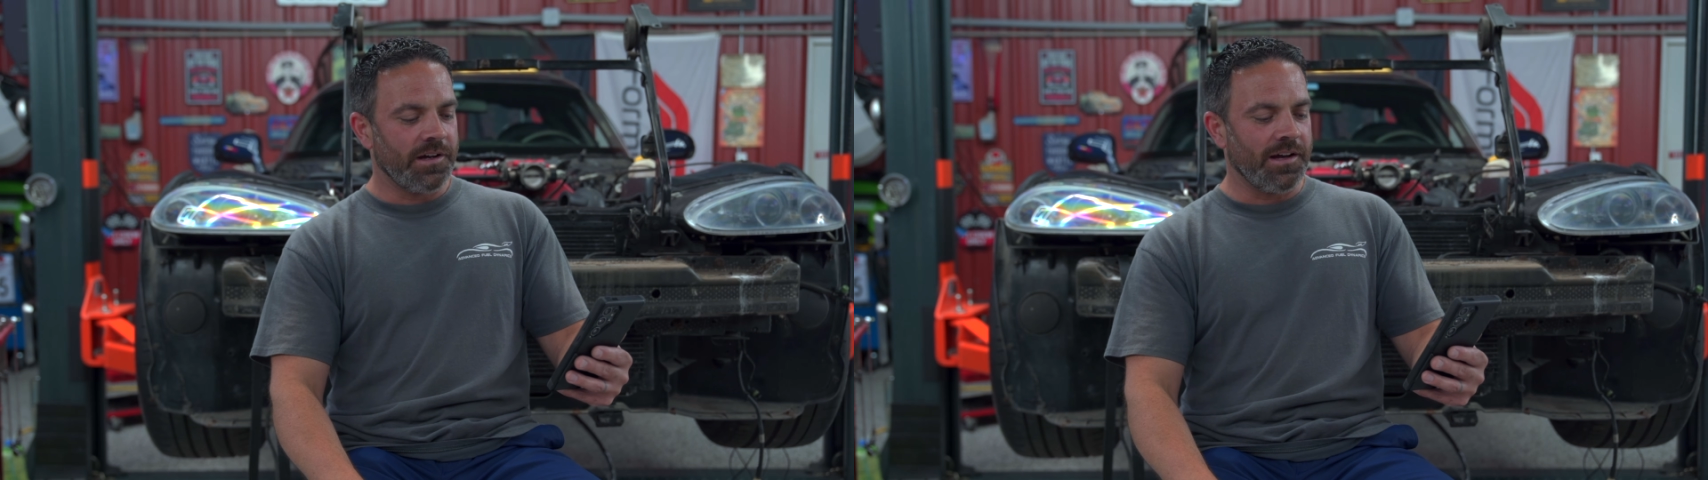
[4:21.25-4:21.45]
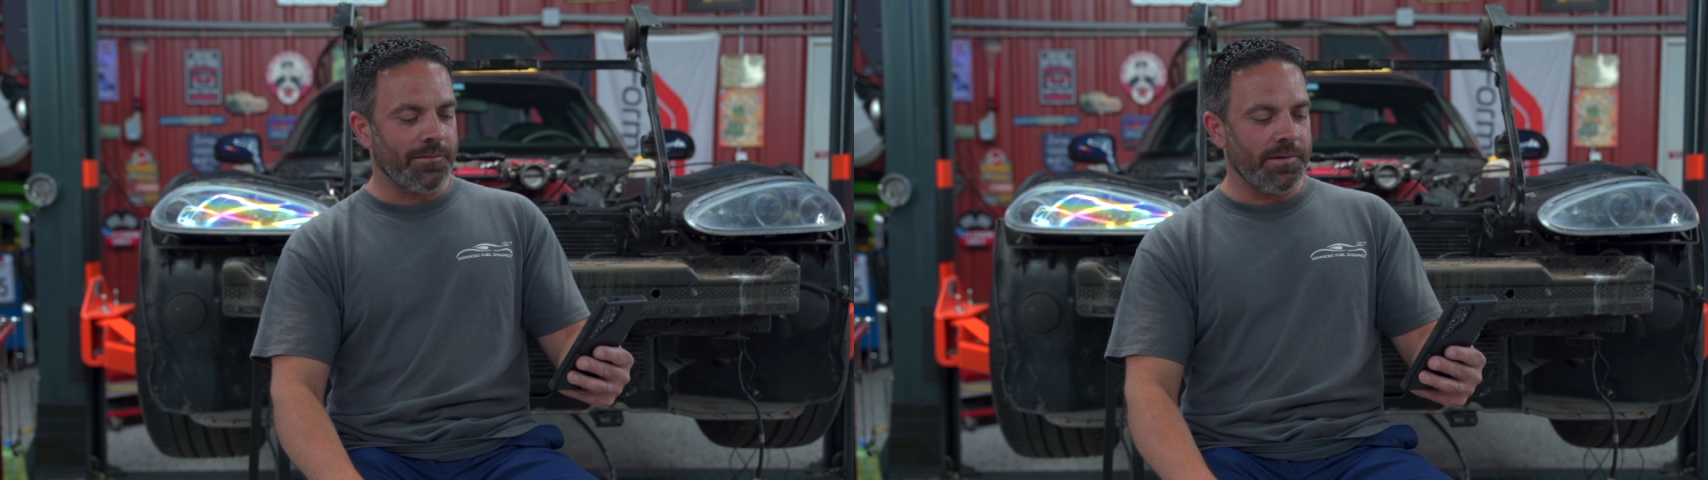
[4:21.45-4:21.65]

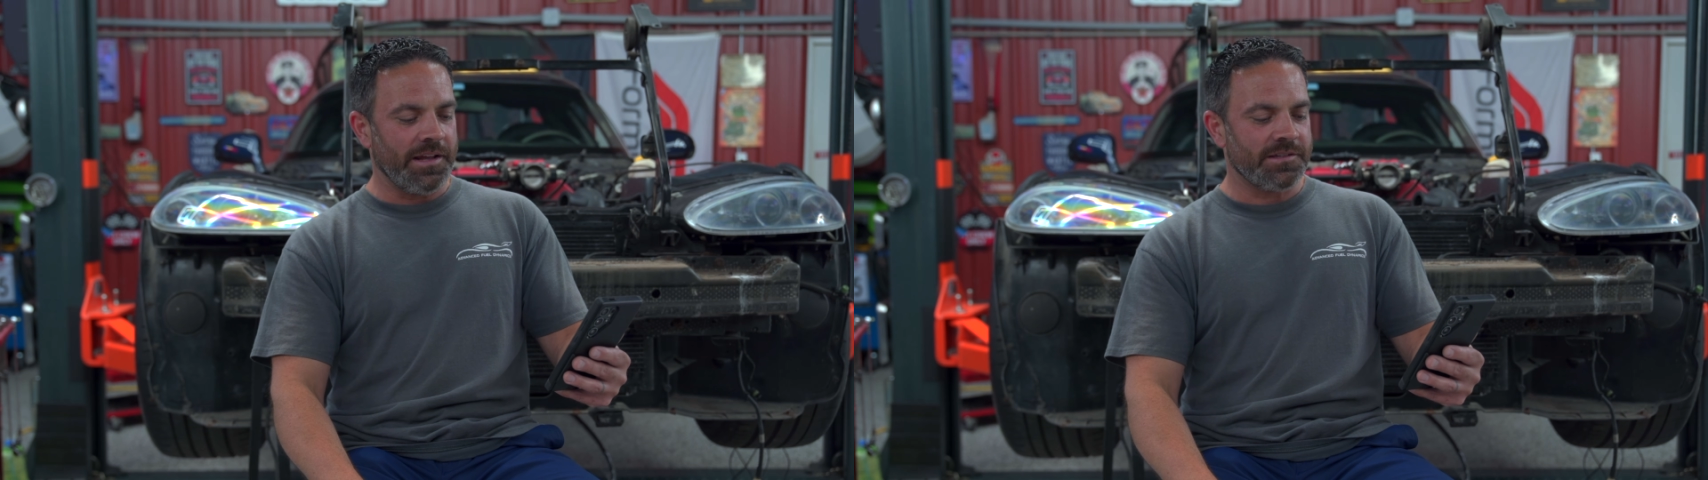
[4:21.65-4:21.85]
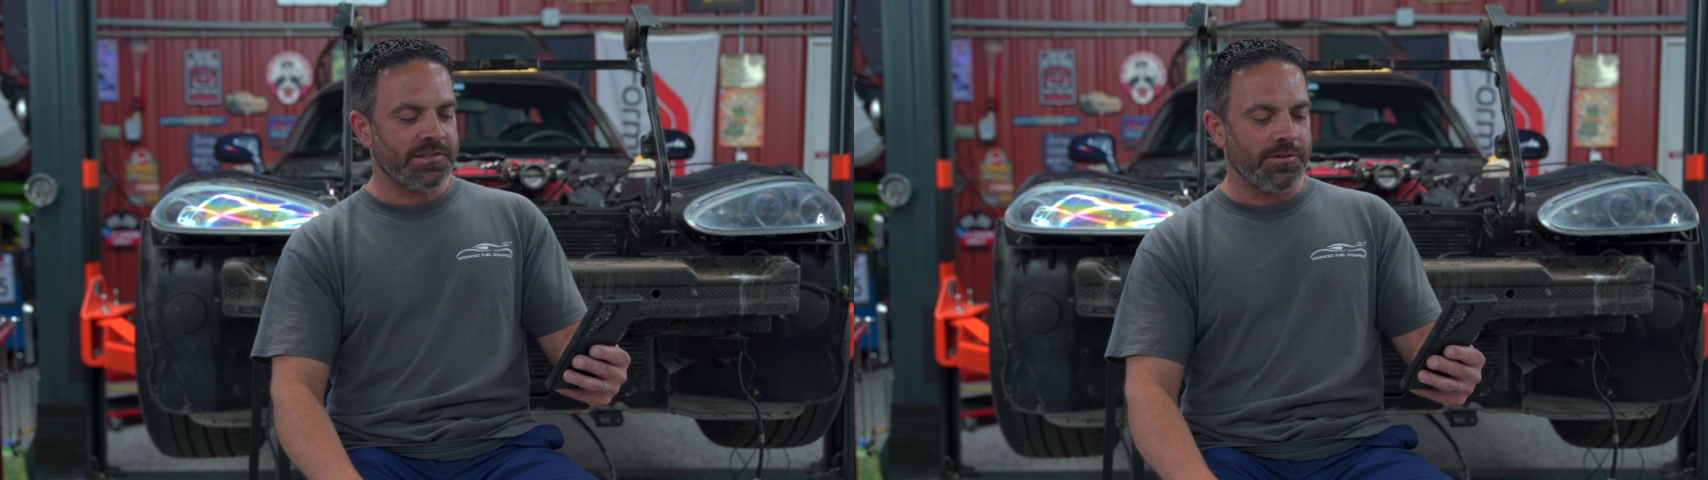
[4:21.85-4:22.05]

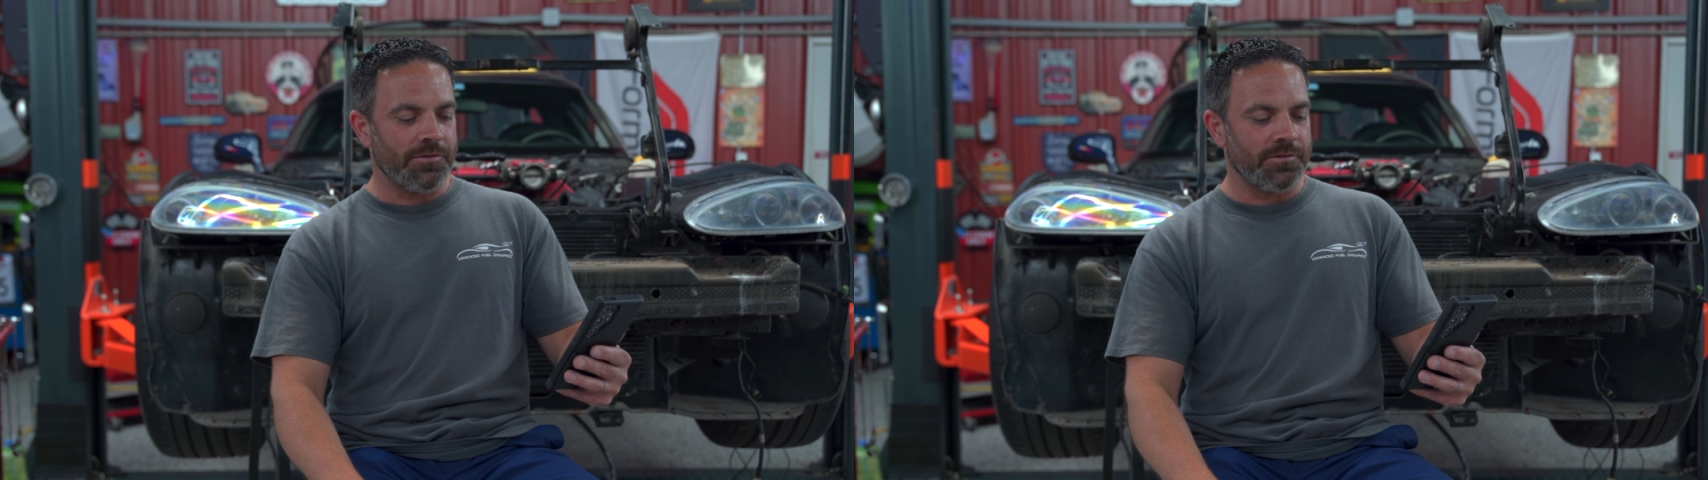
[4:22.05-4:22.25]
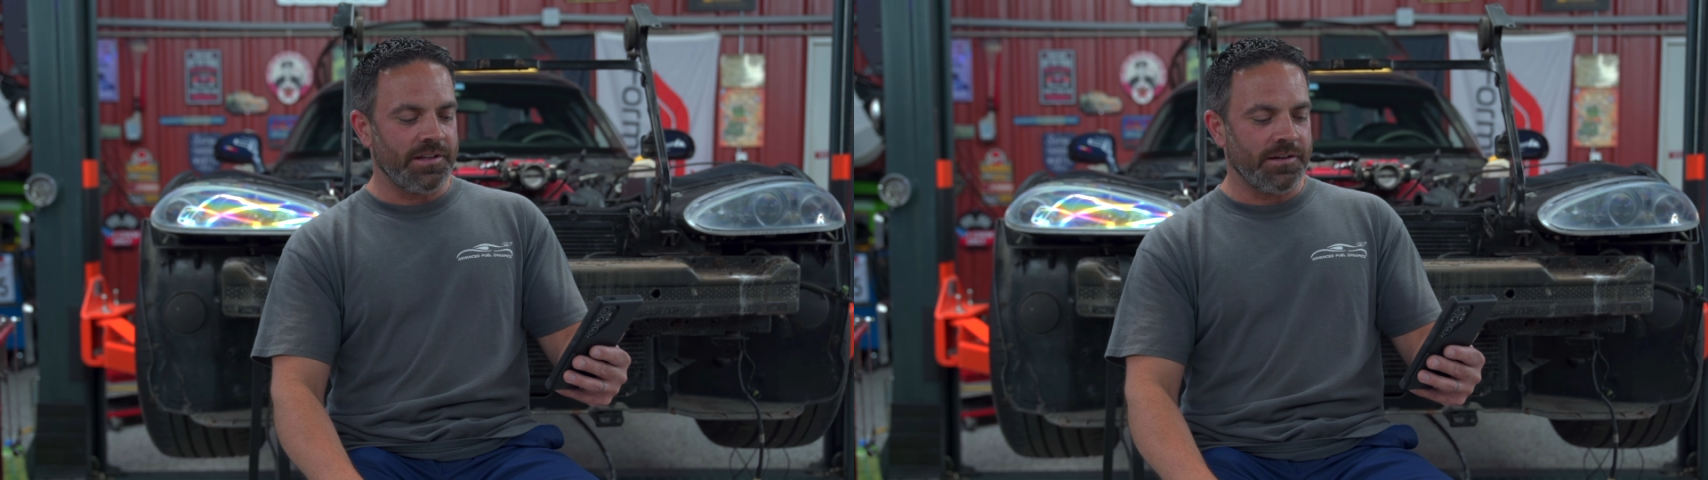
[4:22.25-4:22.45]
and
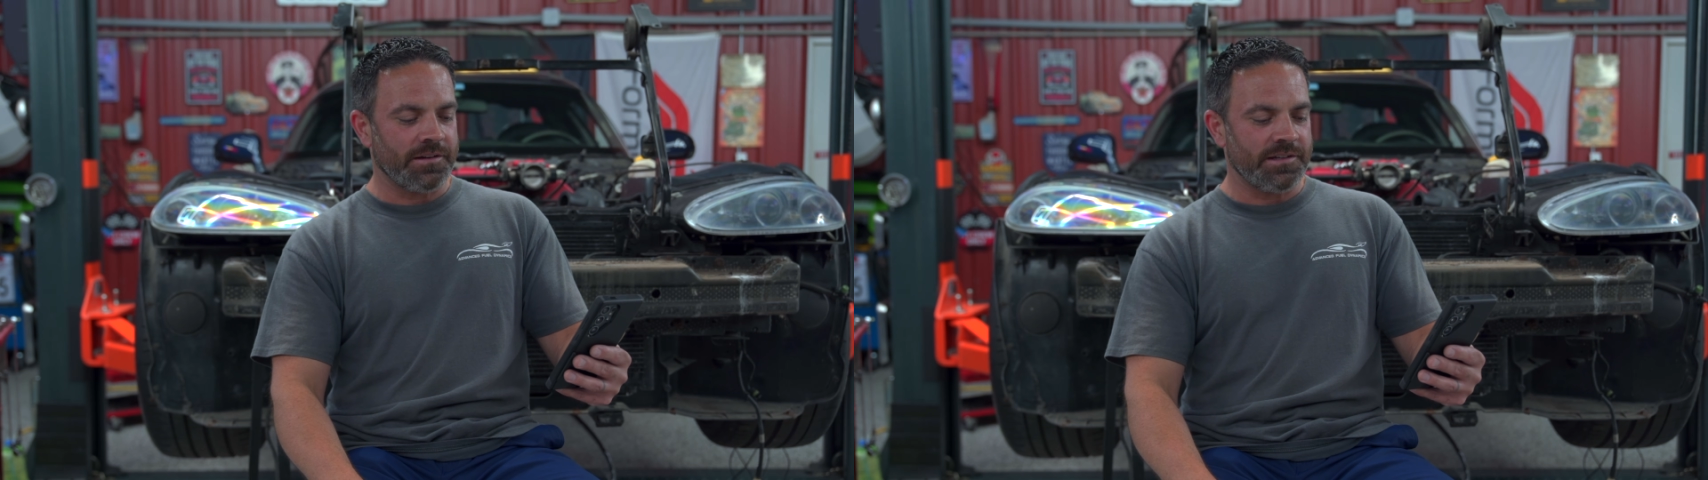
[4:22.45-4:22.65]
so the